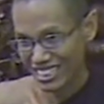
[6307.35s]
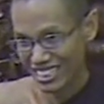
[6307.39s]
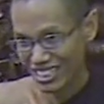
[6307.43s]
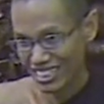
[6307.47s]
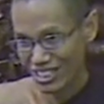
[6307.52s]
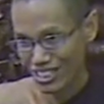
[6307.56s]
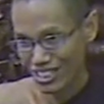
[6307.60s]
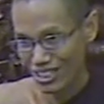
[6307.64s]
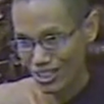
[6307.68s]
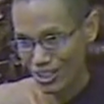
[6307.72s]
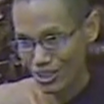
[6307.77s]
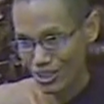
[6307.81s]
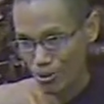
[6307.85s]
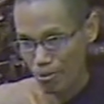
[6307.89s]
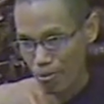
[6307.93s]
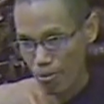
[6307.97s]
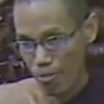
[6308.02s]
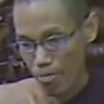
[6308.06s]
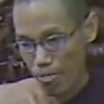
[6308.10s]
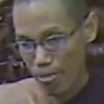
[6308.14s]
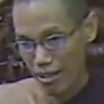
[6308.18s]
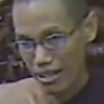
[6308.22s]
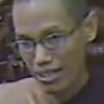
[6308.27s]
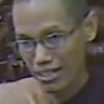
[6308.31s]
So
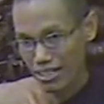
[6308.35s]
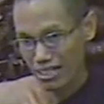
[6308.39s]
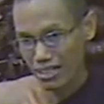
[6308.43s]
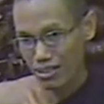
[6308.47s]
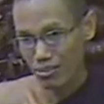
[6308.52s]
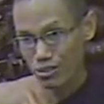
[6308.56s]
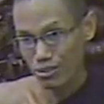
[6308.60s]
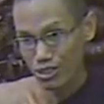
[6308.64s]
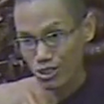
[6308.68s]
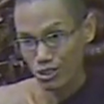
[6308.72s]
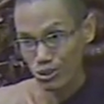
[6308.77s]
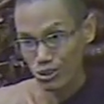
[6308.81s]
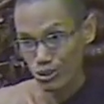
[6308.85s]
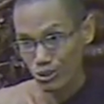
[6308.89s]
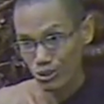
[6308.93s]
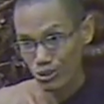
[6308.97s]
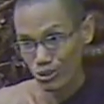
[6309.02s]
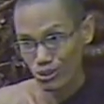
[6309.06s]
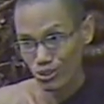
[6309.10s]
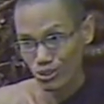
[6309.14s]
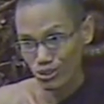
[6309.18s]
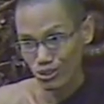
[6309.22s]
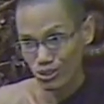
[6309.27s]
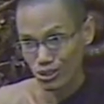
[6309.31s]
if
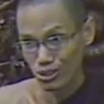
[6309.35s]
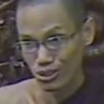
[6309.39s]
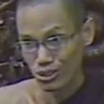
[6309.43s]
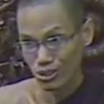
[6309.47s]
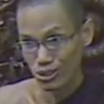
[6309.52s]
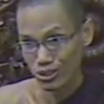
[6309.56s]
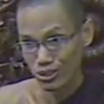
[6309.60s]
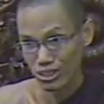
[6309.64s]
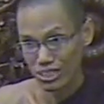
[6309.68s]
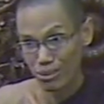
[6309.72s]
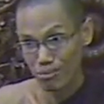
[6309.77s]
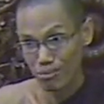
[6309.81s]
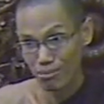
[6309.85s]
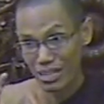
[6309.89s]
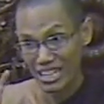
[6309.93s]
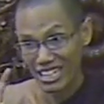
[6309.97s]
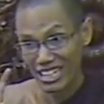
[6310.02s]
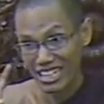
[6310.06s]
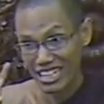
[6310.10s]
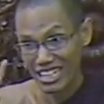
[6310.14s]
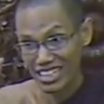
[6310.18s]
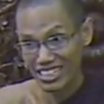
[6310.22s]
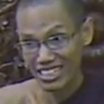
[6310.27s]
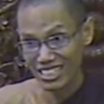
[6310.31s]
you you can
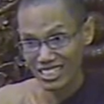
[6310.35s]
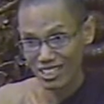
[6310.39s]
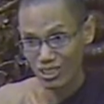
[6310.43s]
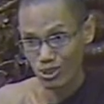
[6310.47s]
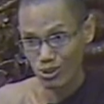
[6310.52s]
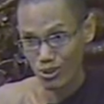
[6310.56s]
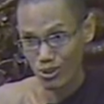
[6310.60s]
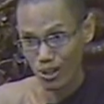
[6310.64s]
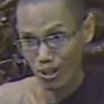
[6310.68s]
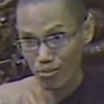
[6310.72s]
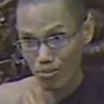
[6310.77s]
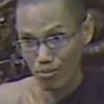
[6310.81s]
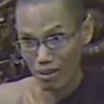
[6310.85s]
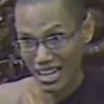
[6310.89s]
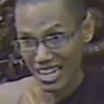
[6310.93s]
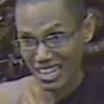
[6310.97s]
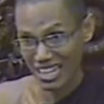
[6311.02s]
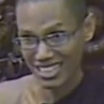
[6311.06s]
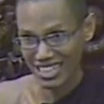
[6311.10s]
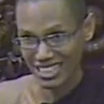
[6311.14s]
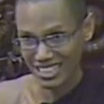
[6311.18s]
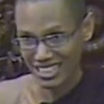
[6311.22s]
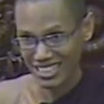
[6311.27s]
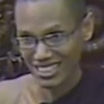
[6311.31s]
manage your
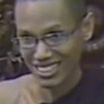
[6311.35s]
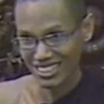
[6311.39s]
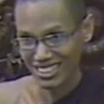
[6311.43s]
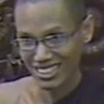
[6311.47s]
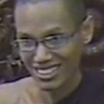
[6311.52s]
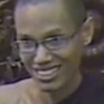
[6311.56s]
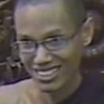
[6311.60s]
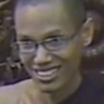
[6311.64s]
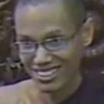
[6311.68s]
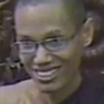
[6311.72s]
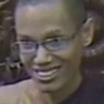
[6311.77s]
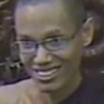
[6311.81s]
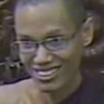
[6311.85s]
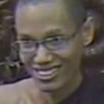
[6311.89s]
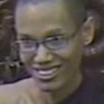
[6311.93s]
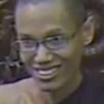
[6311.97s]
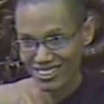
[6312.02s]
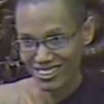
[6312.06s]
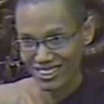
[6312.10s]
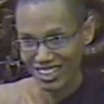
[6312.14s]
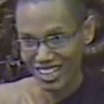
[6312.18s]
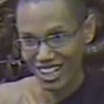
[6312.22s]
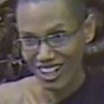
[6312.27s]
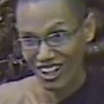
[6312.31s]
mind,
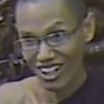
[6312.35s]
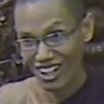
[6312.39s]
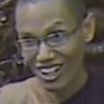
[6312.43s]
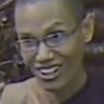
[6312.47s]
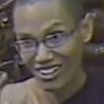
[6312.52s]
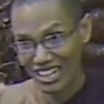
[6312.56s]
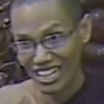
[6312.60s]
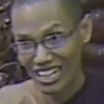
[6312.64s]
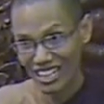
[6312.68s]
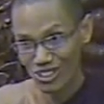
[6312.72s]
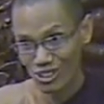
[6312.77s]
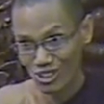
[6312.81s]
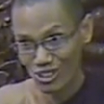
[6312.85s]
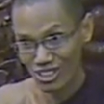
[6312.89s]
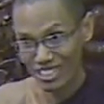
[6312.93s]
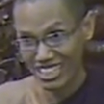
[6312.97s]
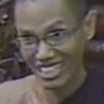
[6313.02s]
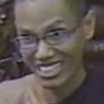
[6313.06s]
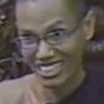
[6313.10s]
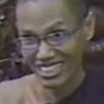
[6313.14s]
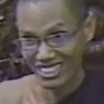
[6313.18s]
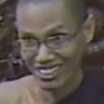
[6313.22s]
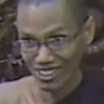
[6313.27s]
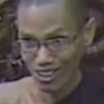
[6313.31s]
how I should
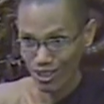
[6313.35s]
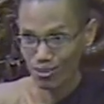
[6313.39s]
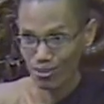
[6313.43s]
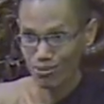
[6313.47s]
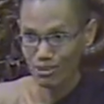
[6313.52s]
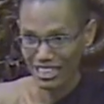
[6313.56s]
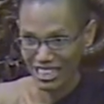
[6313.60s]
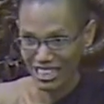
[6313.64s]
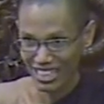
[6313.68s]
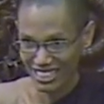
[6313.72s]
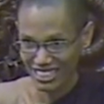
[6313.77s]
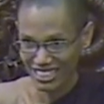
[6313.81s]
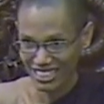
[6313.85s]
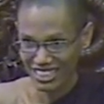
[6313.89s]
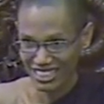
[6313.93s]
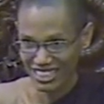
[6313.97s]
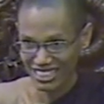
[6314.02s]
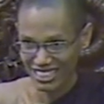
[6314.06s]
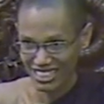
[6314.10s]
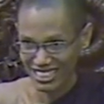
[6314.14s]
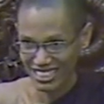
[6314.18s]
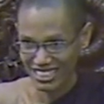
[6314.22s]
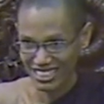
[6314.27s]
take object,